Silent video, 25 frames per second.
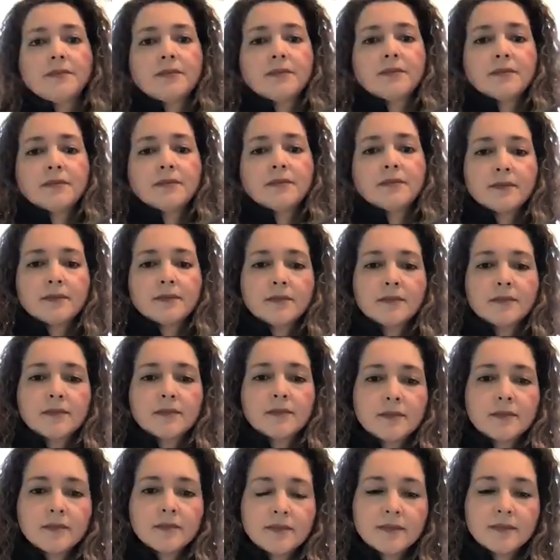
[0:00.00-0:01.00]

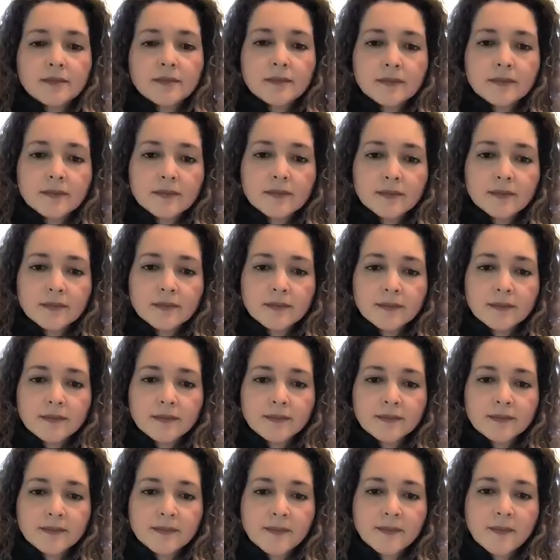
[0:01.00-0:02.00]

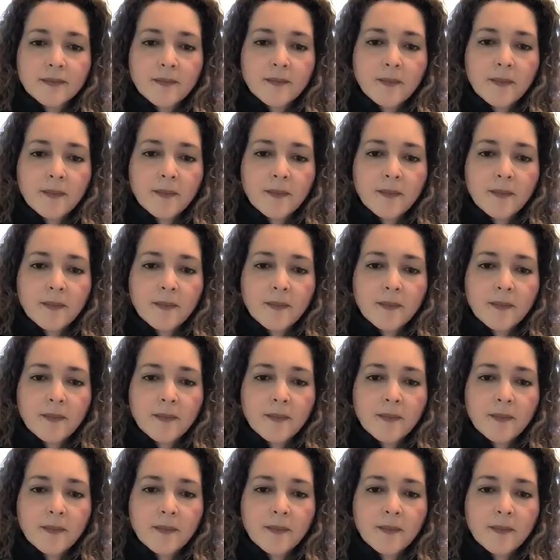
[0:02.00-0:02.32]
(silent)